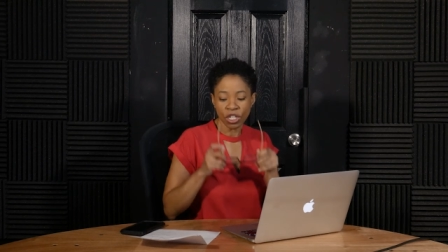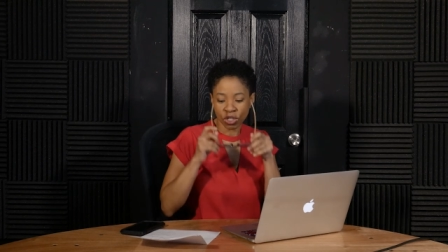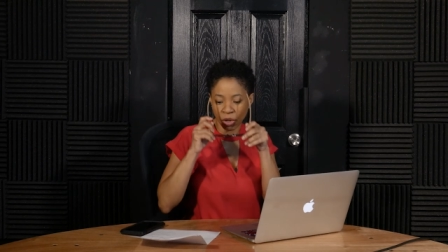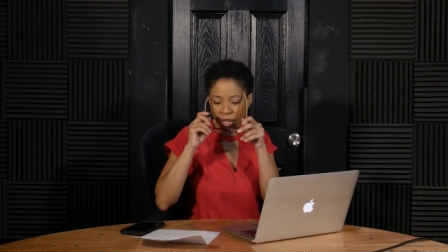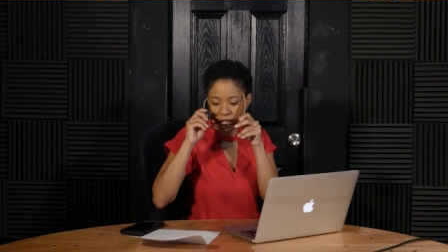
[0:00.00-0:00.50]

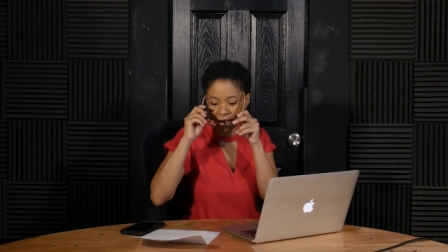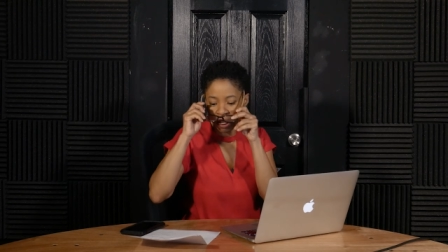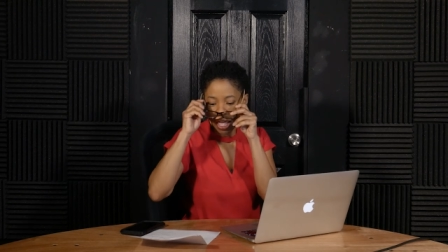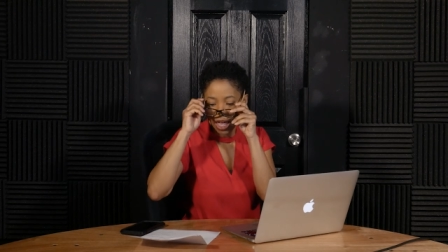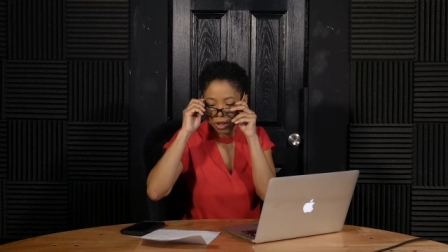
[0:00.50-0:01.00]
So
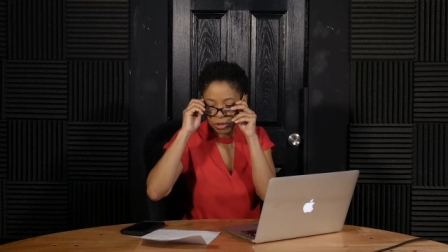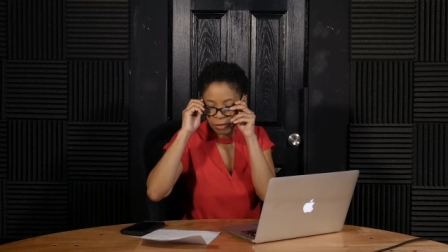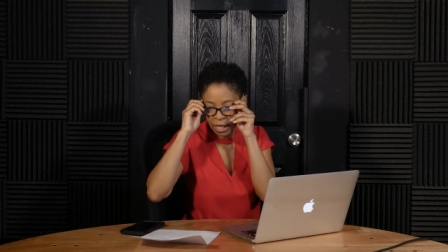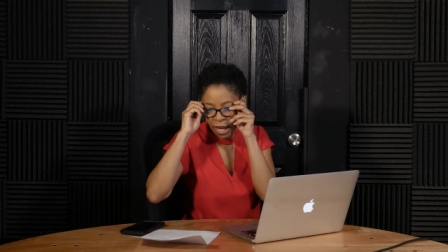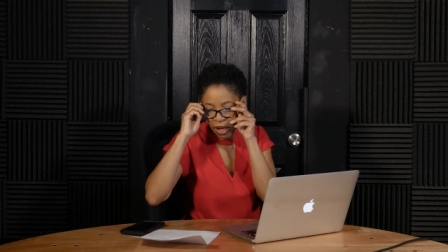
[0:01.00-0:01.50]
he helped
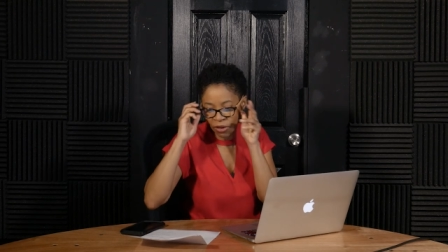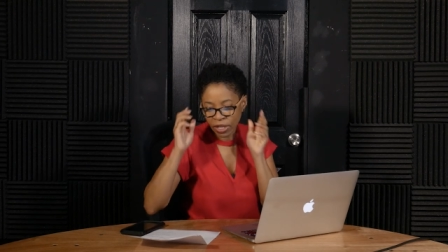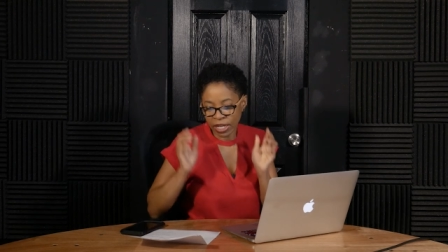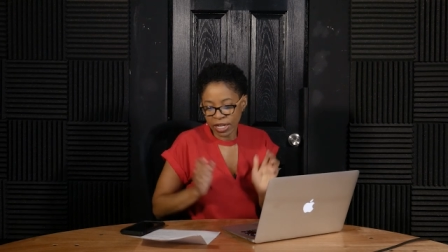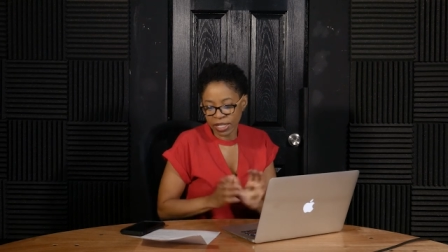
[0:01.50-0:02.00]
me
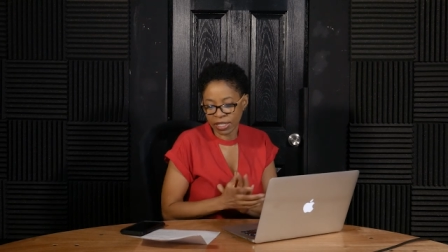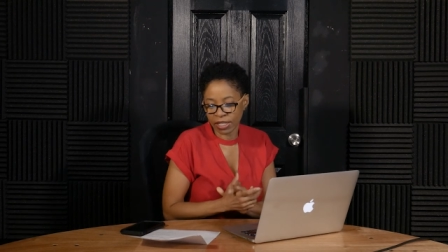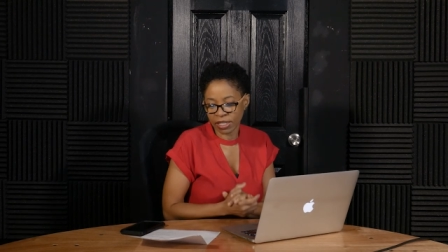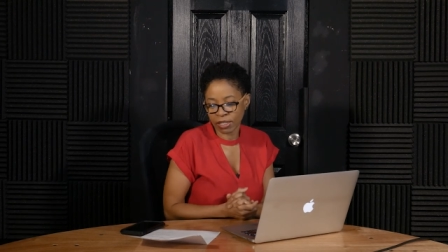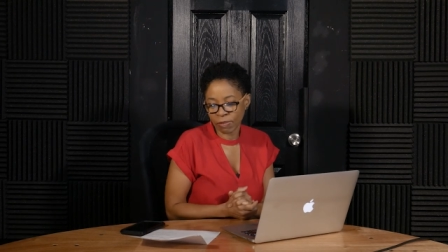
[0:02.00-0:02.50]
out. He
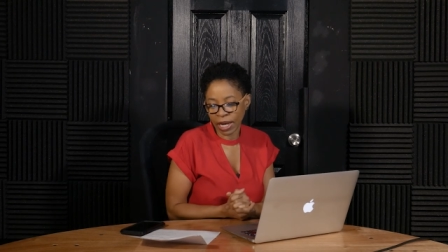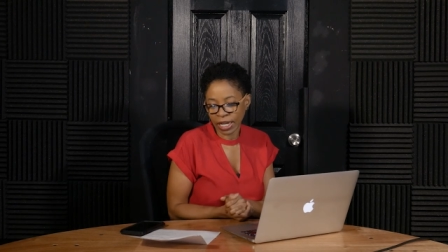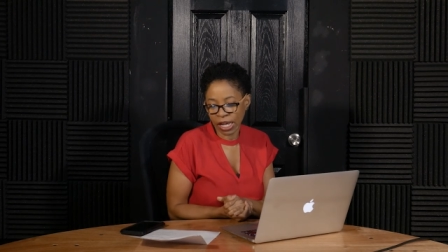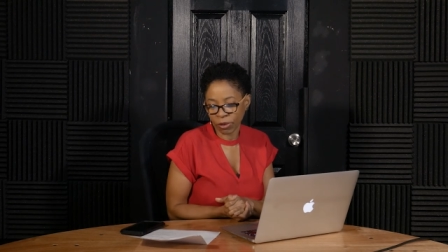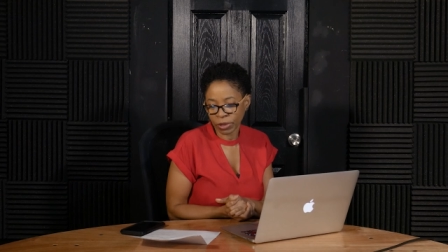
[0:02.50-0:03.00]
says, this
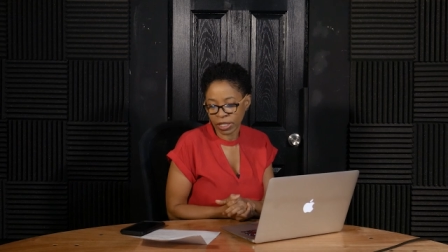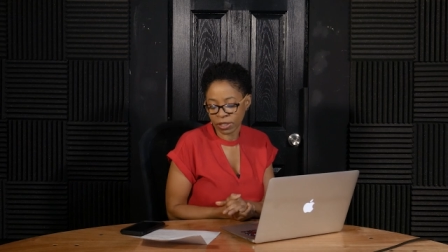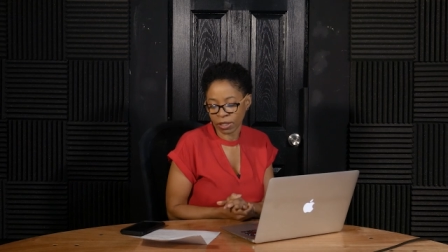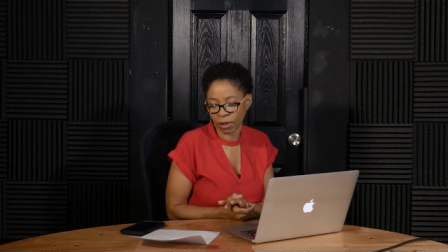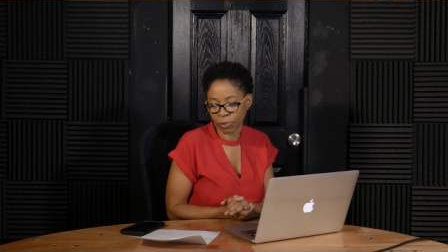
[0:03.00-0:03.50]
might help
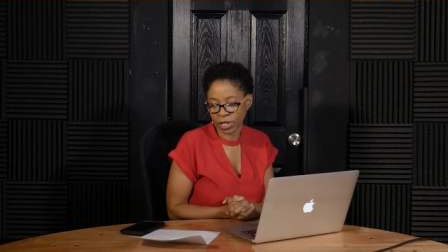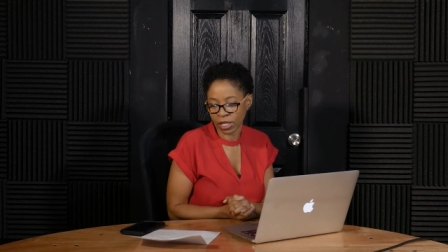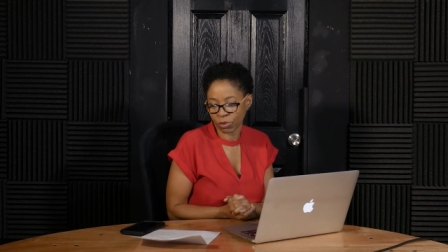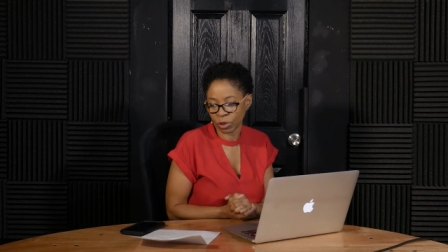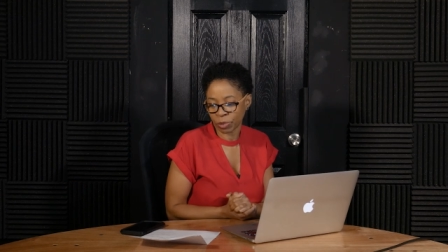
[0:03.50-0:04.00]
Keisha
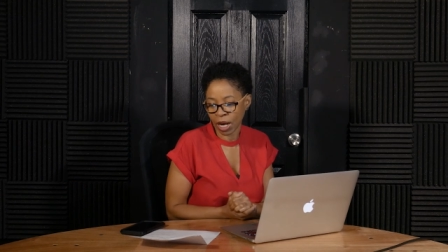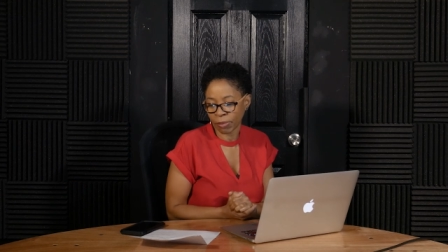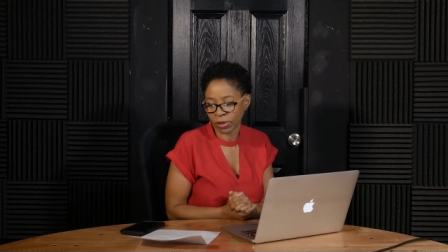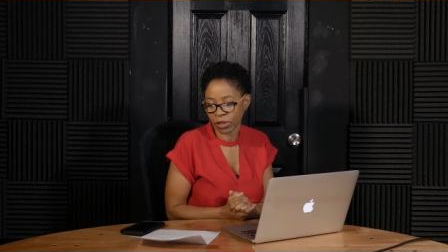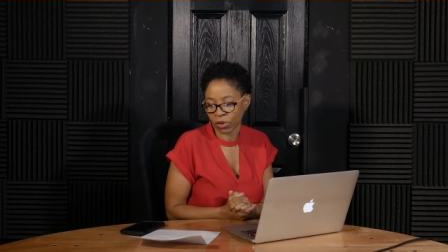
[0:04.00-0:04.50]
because we
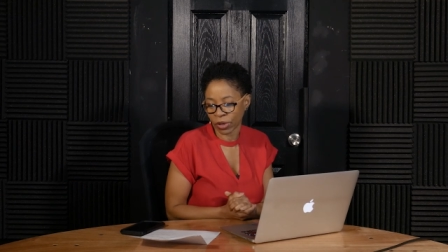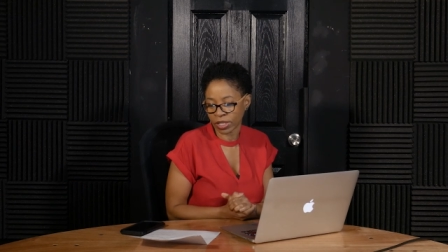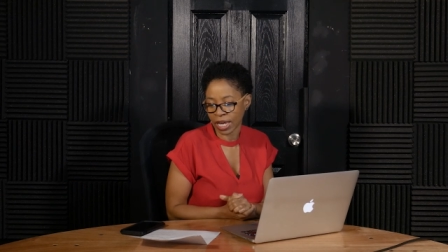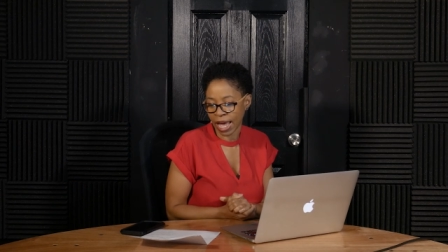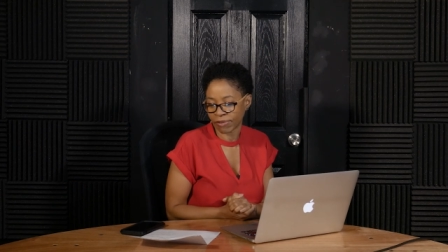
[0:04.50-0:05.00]
probably are going
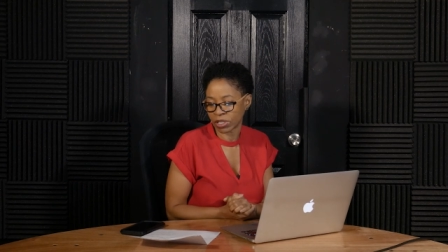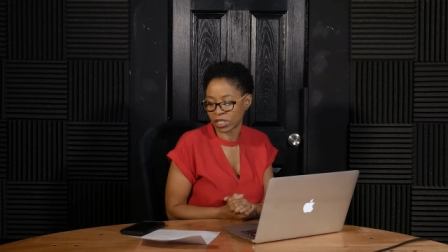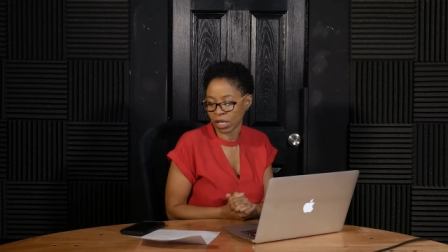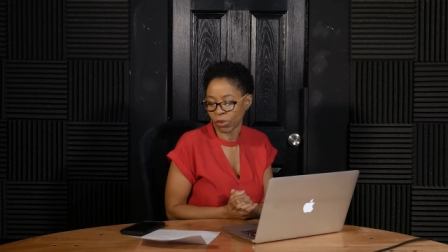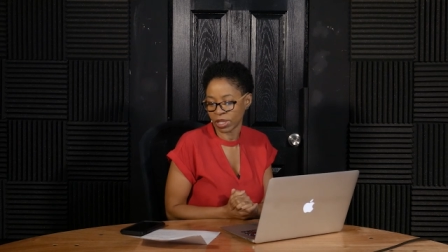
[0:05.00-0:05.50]
to have to
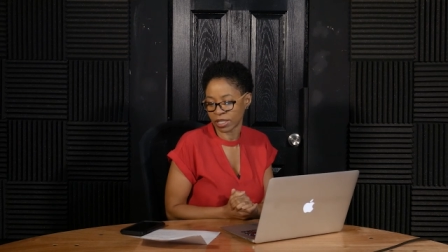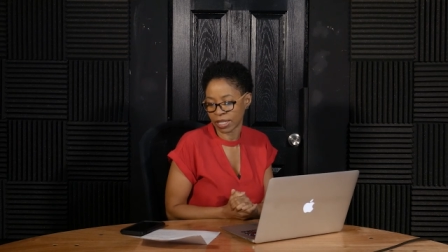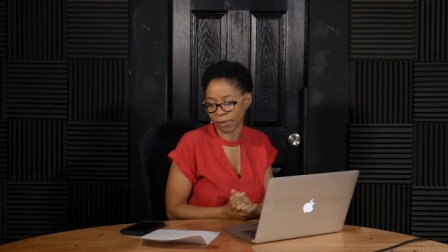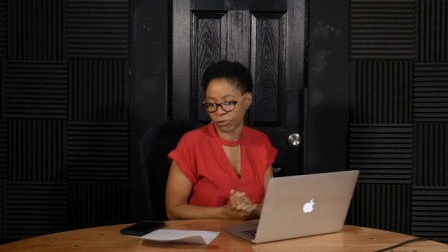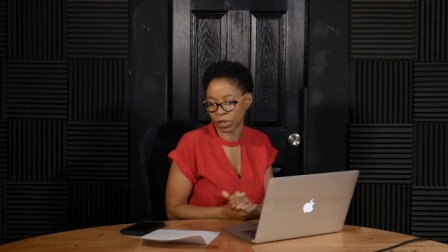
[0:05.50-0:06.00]
deal with his
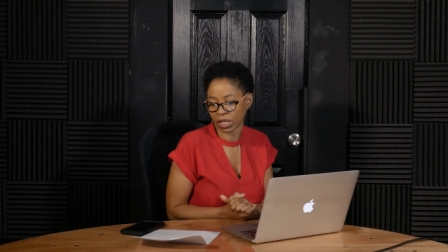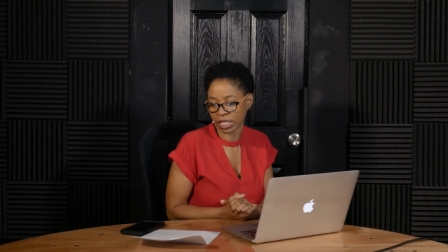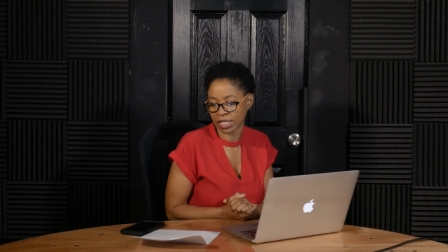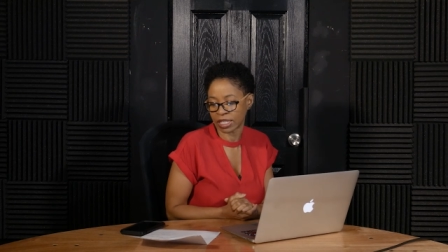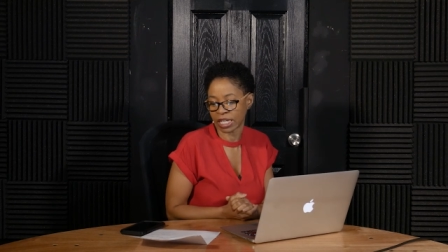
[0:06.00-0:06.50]
name for at
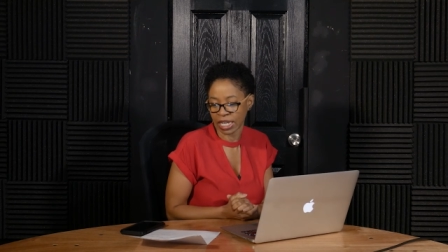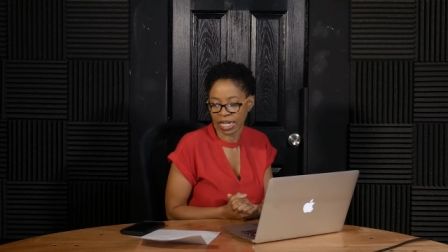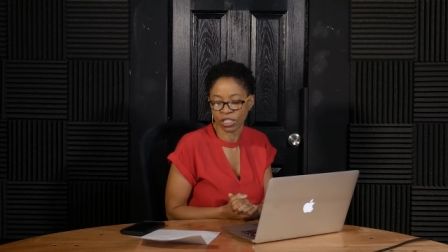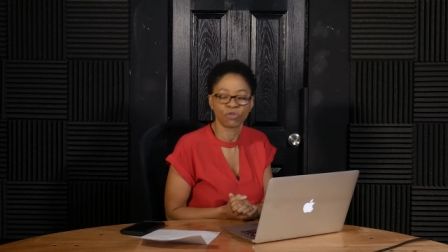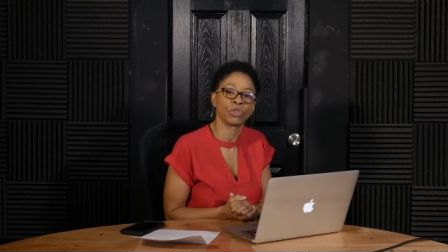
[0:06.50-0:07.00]
least the
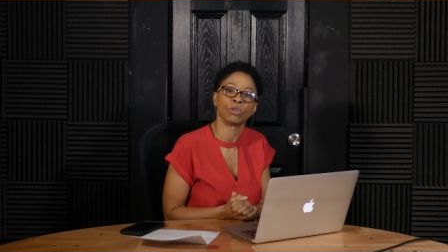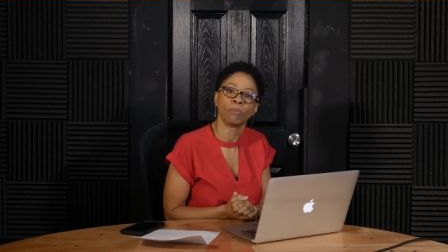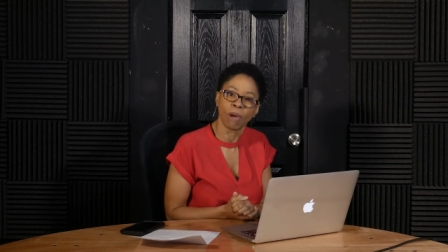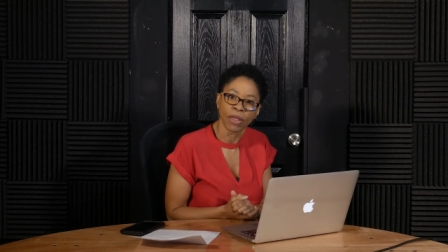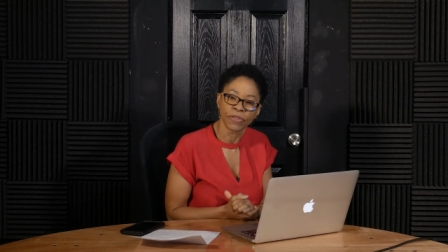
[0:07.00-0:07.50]
next few
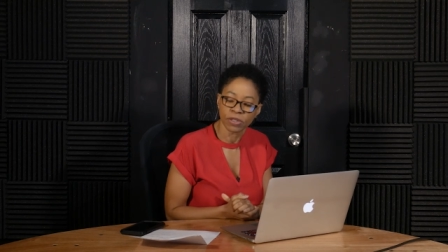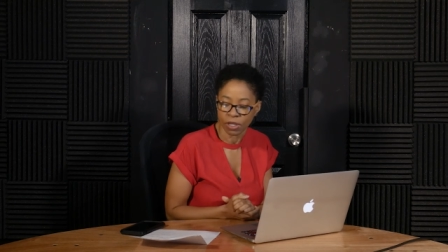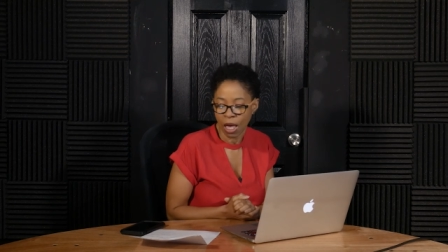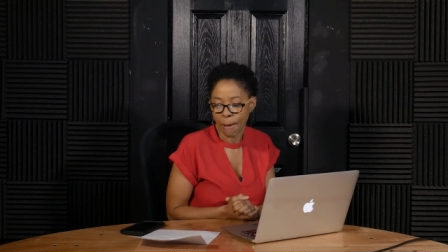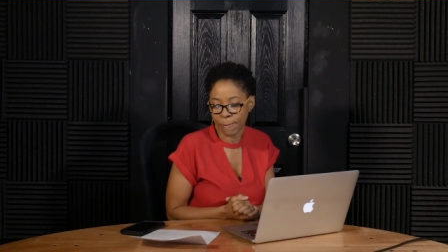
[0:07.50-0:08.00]
months.